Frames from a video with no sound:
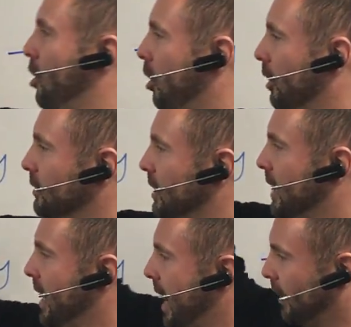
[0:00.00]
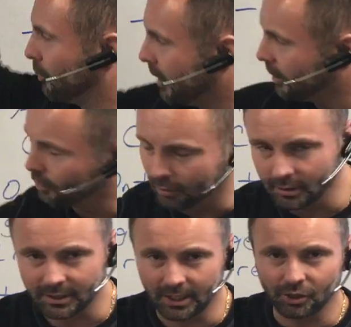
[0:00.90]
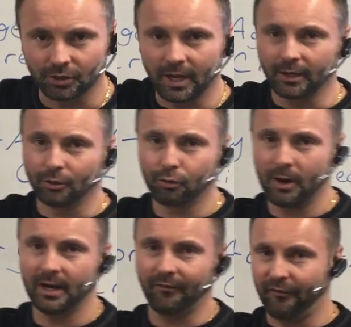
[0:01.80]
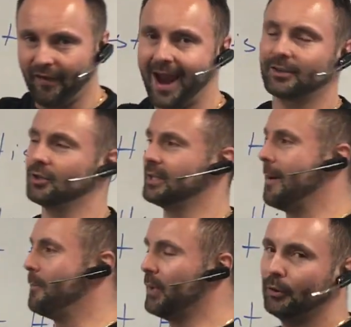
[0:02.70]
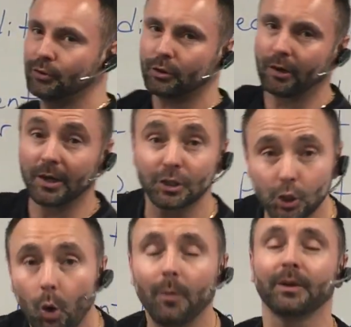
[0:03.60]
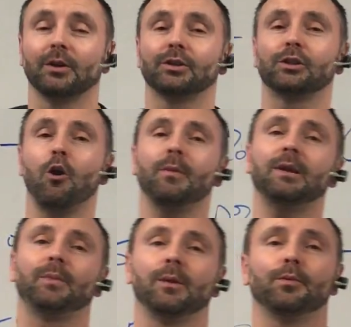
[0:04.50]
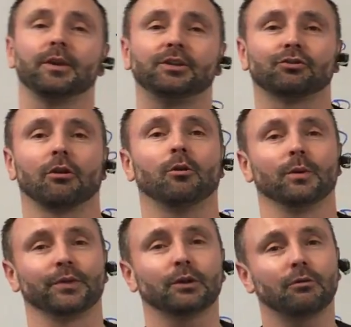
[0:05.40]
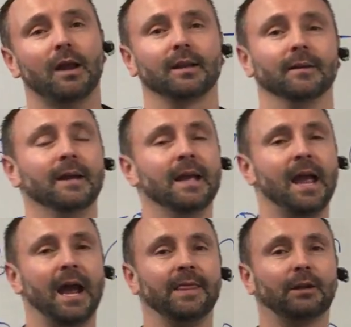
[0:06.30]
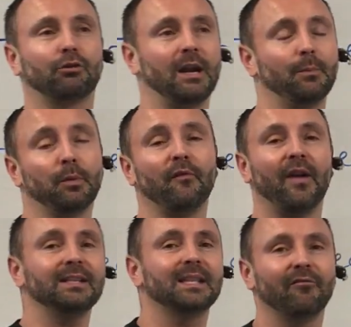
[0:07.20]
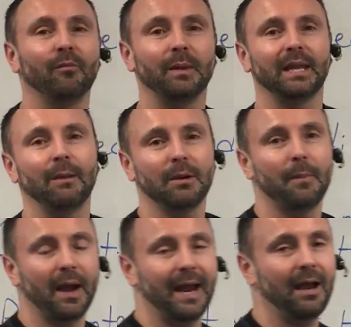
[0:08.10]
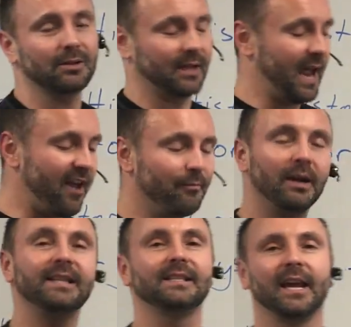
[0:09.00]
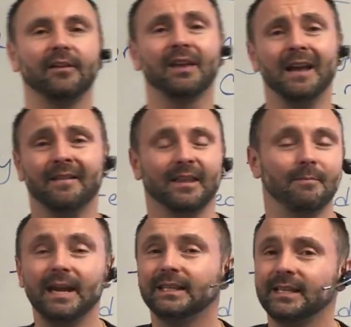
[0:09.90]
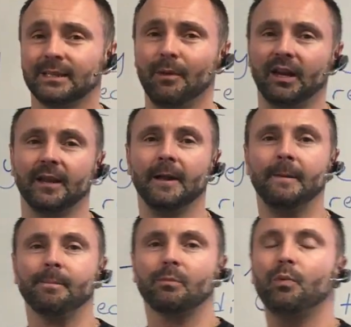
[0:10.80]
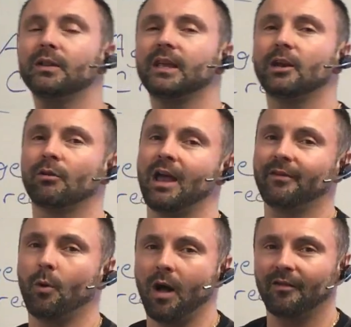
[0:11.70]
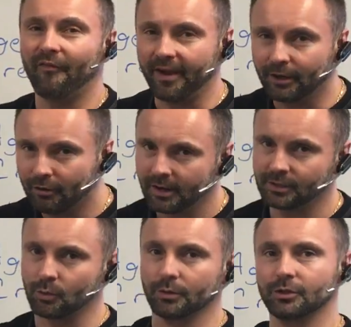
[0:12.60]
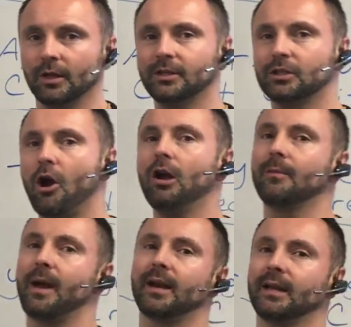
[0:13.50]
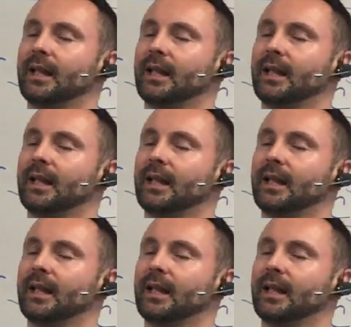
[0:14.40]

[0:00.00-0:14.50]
cards and credit utilization and credit factors that build your credit score, because so many people, they struggle with their credit. And credit prevents them from being able to buy a house. They have money saved, they make decent money, but they don't have a qualifying credit score. So let's talk about it